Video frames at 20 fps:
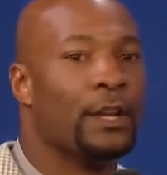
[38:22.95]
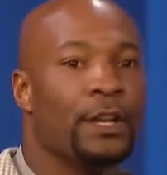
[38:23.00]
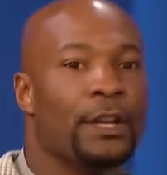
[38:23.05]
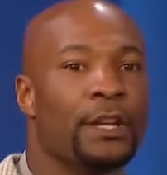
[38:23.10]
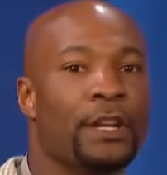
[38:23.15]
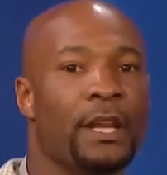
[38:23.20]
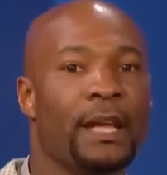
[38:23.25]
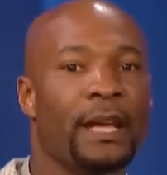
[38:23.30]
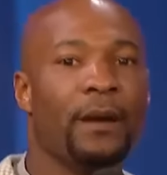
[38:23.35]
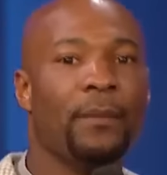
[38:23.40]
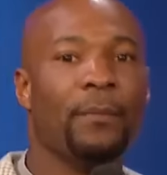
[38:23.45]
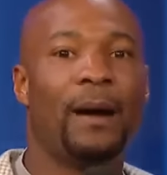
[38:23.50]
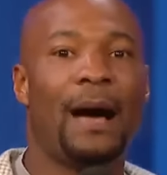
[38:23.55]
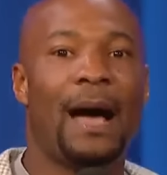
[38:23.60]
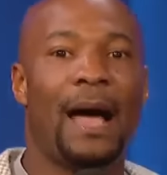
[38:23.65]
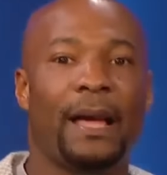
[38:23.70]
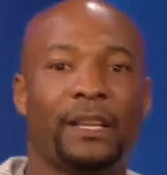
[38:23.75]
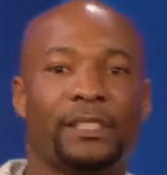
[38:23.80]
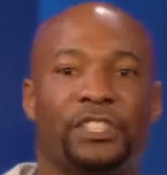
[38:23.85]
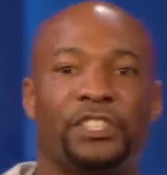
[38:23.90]

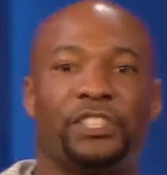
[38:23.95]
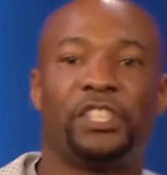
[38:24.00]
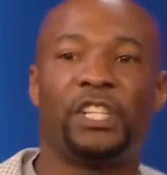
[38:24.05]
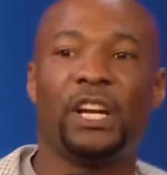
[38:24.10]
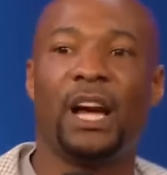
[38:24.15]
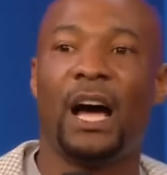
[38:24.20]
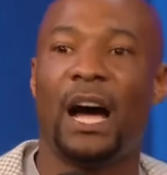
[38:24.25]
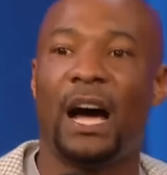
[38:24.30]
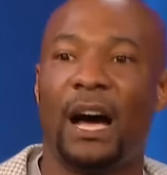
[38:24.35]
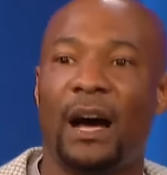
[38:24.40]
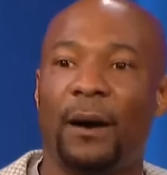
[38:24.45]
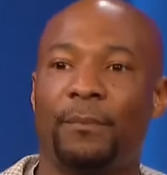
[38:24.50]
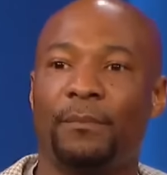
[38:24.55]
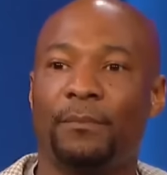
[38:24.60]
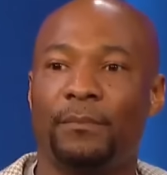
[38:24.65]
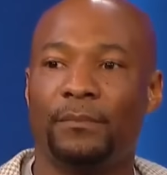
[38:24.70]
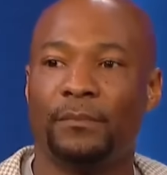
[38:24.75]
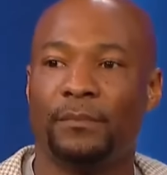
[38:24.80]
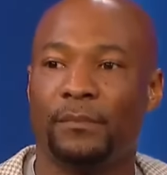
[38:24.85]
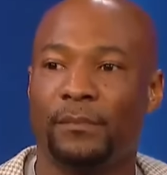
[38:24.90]
Nehemiah's job,
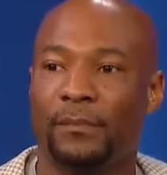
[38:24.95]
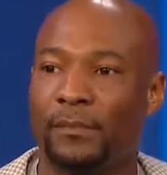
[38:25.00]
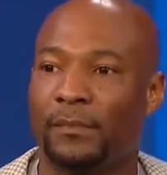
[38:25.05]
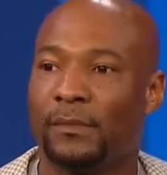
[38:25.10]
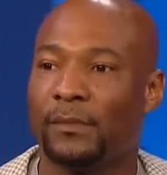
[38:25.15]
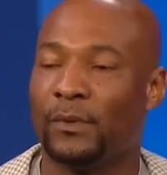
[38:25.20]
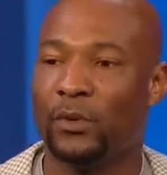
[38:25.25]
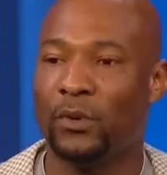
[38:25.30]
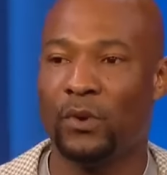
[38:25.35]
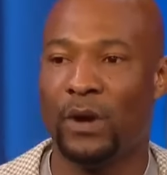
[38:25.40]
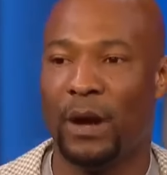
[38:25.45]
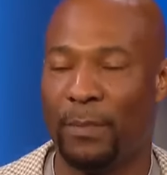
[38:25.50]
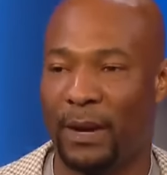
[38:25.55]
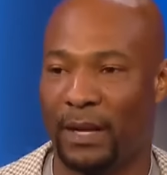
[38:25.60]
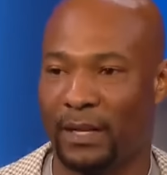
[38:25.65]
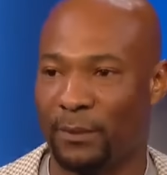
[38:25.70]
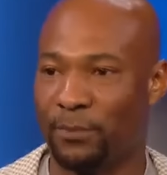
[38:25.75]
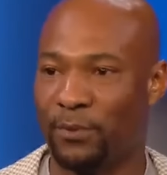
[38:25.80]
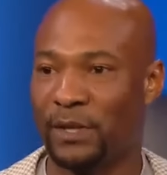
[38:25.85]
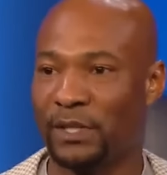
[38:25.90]
ooh, I'm
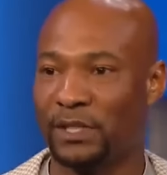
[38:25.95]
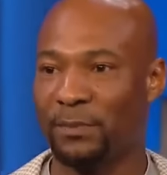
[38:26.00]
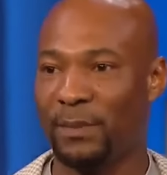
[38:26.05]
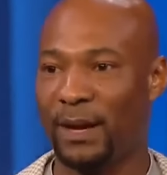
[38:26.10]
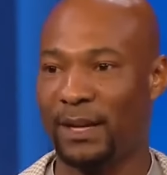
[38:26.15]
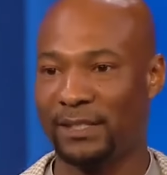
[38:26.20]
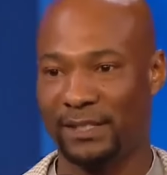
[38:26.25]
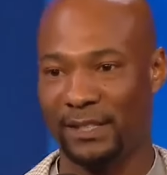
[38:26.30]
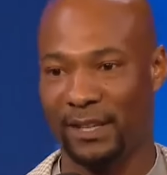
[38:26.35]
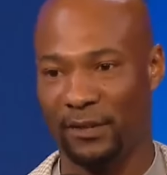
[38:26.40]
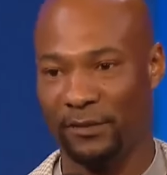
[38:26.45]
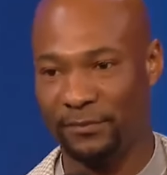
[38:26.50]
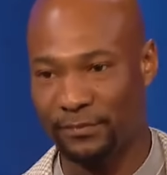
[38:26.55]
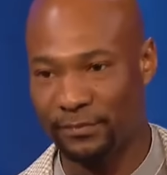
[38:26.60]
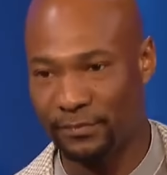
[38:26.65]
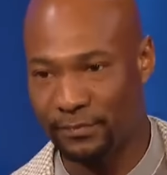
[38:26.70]
about to preach to myself.